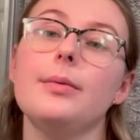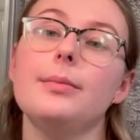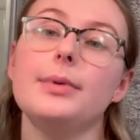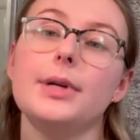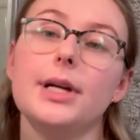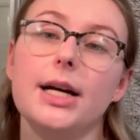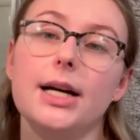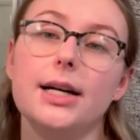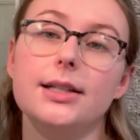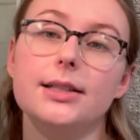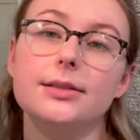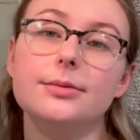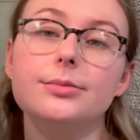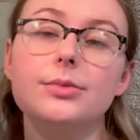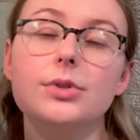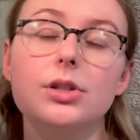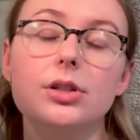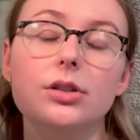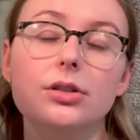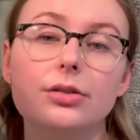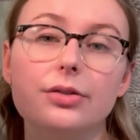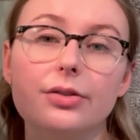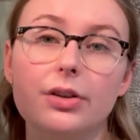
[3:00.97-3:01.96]
But yeah, I'm
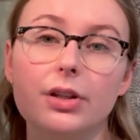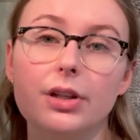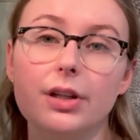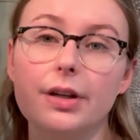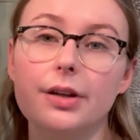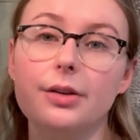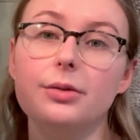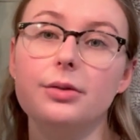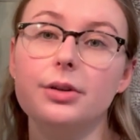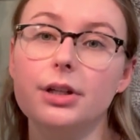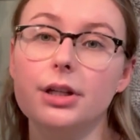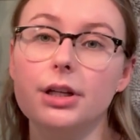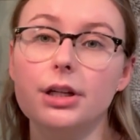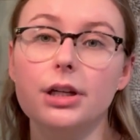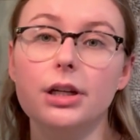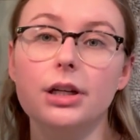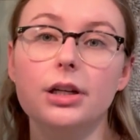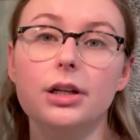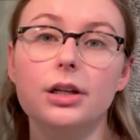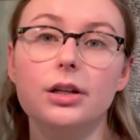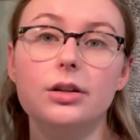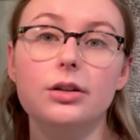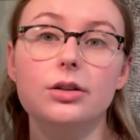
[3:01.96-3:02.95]
still feeling
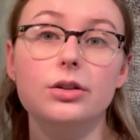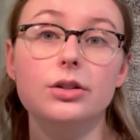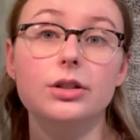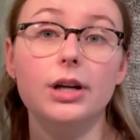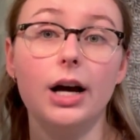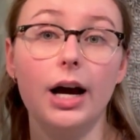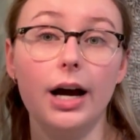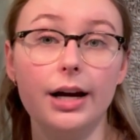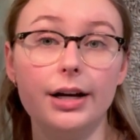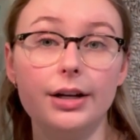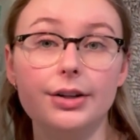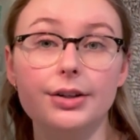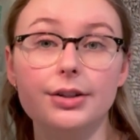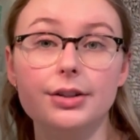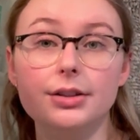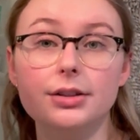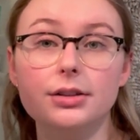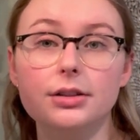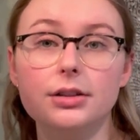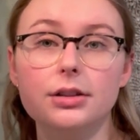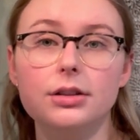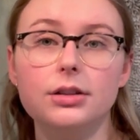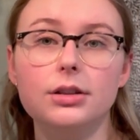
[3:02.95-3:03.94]
really
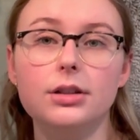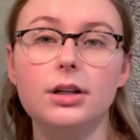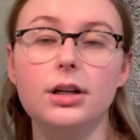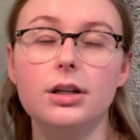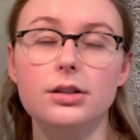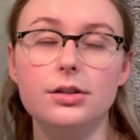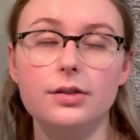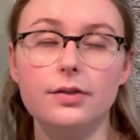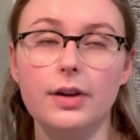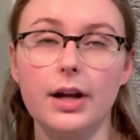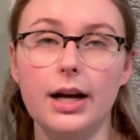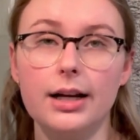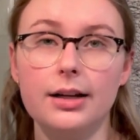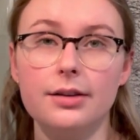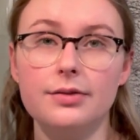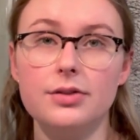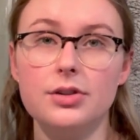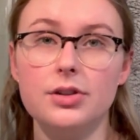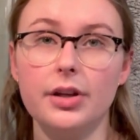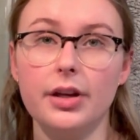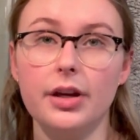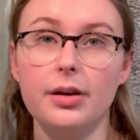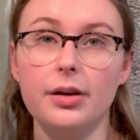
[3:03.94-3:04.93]
tired because of lack of
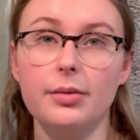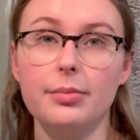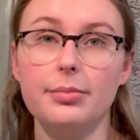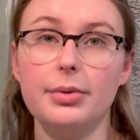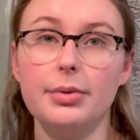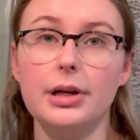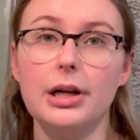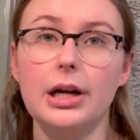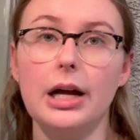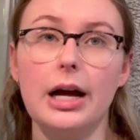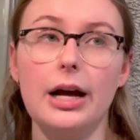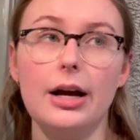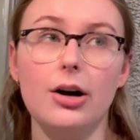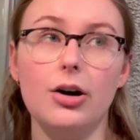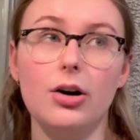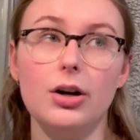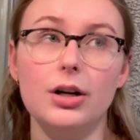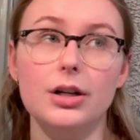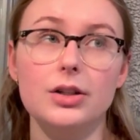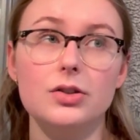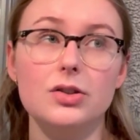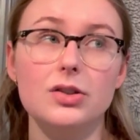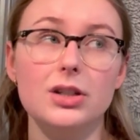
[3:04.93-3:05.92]
sleep, but I
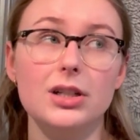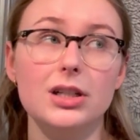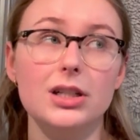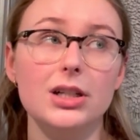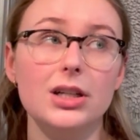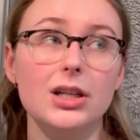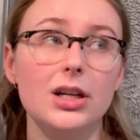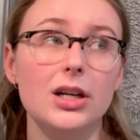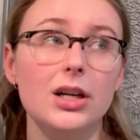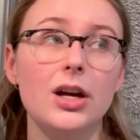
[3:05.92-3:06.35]
honestly